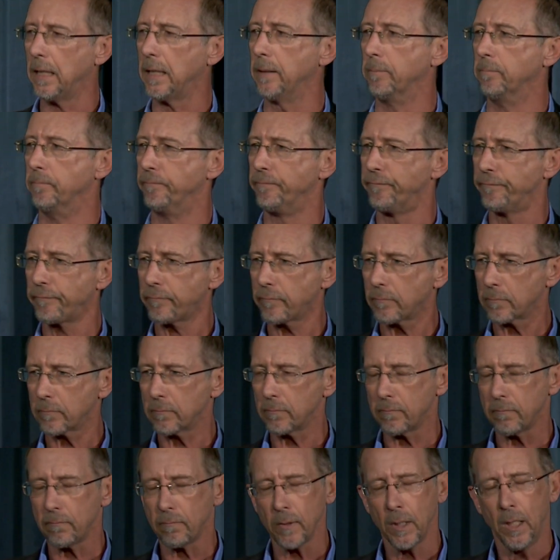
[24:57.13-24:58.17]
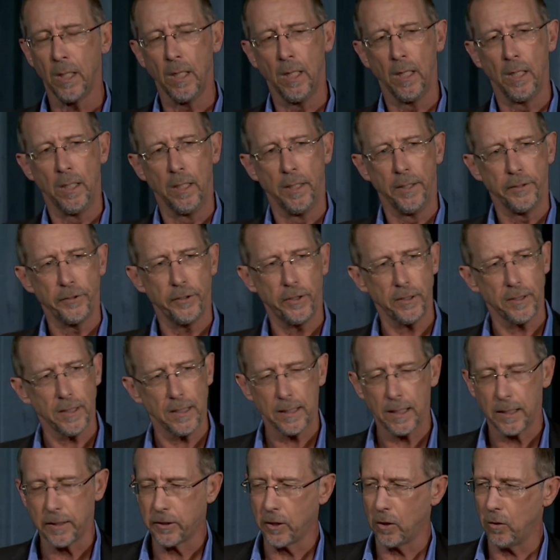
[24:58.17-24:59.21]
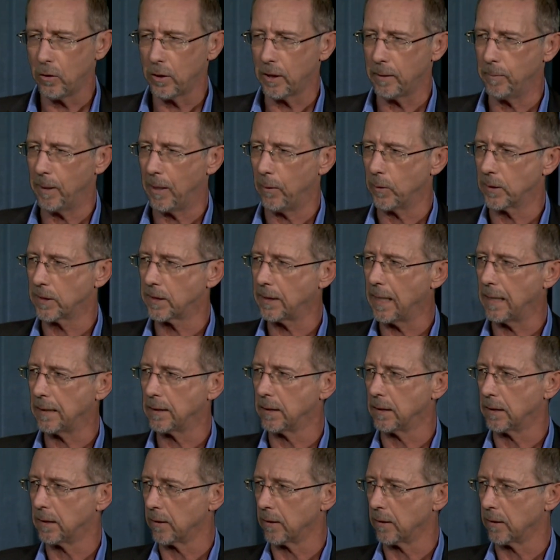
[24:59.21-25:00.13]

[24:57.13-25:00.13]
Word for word: him? She said, I told him I was Santa